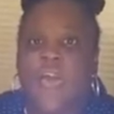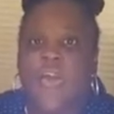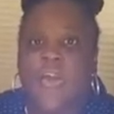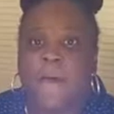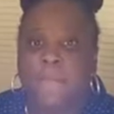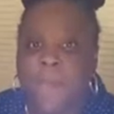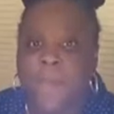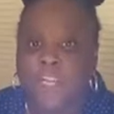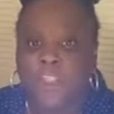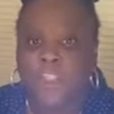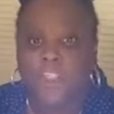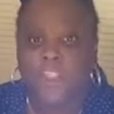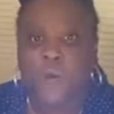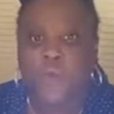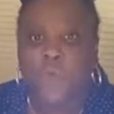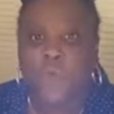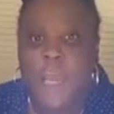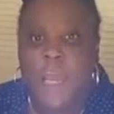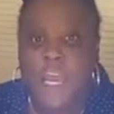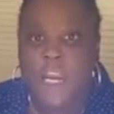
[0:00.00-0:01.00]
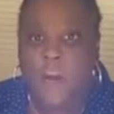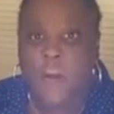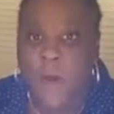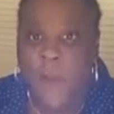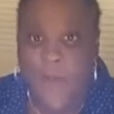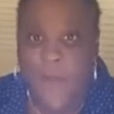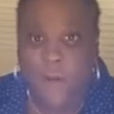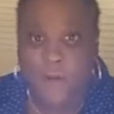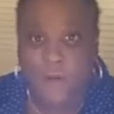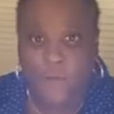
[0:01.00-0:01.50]
and make sure we know
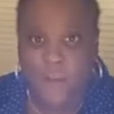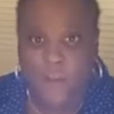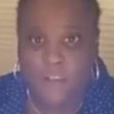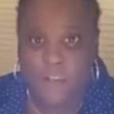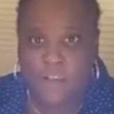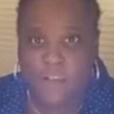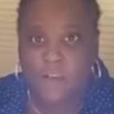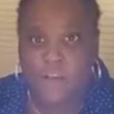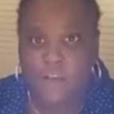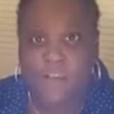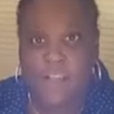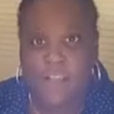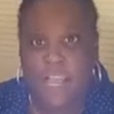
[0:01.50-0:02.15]
how to research